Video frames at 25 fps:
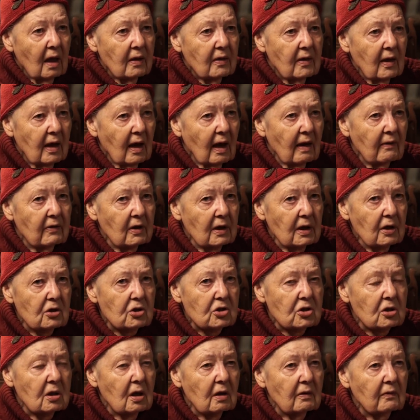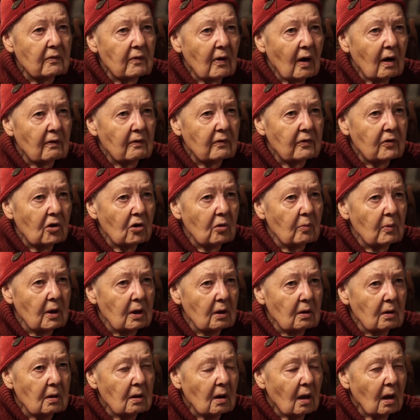the evolution of of
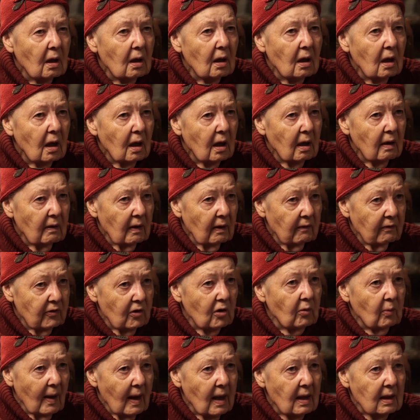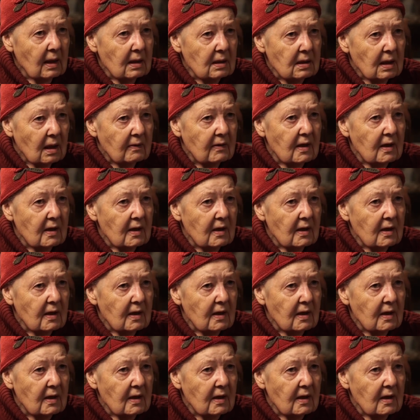human uh, of humanity.